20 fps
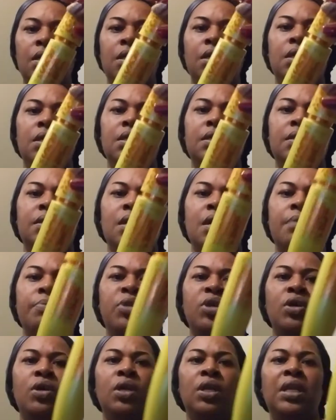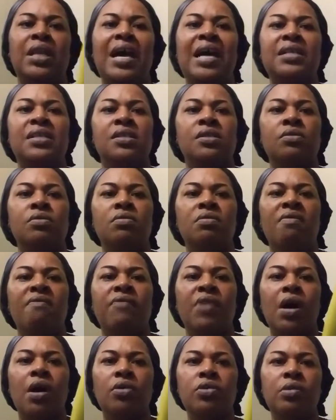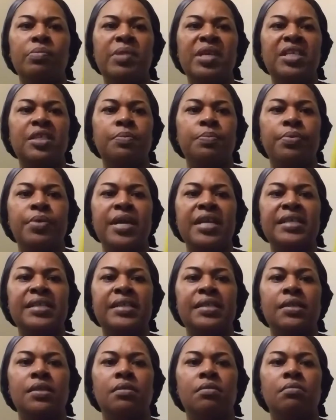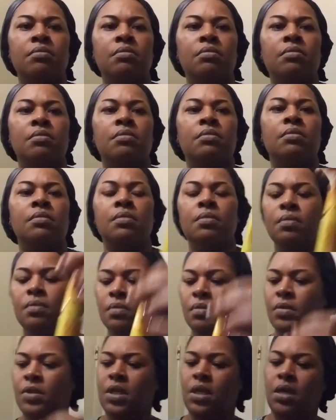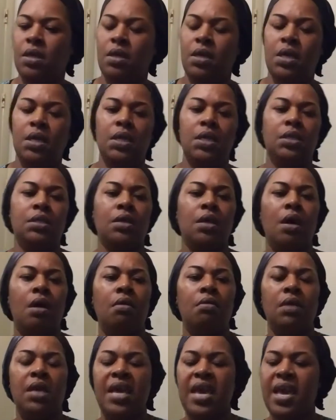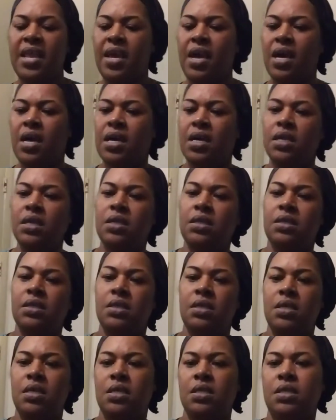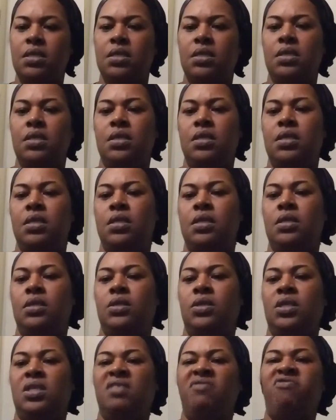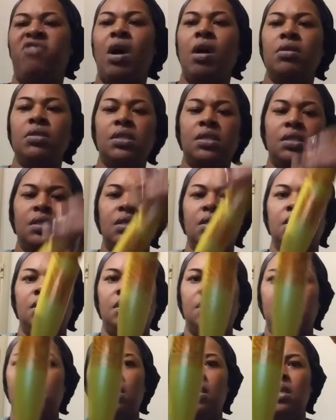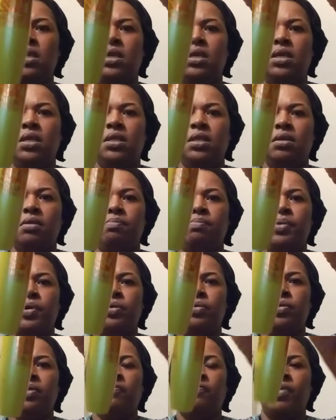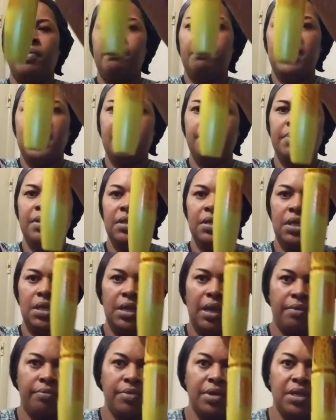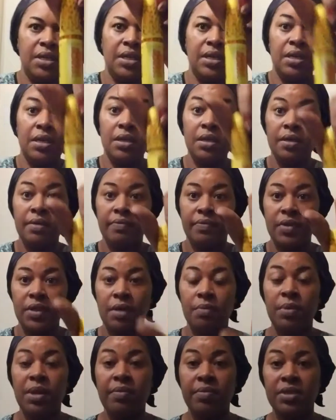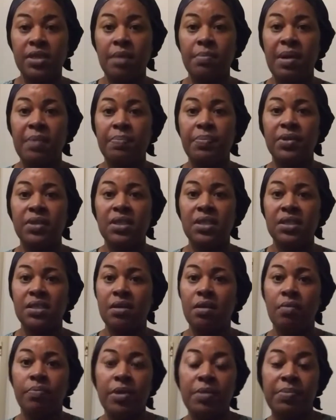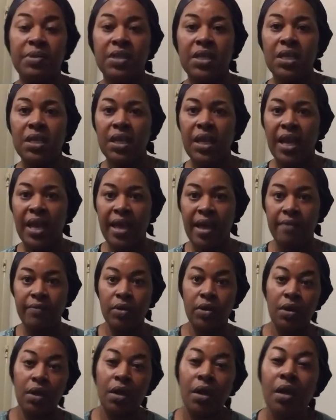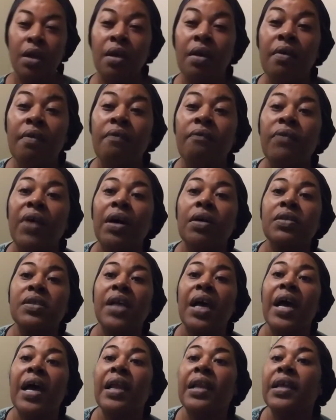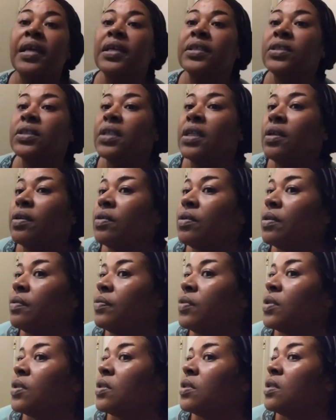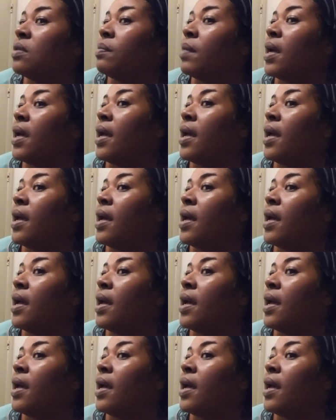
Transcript: It's the Colossal Volume Express, and it's called Cat Eyes, and this is just falsies, and they're both from Maybelline. I really love them. Every time I put this on, people think that I have on false eyelashes. I don't know if you can see my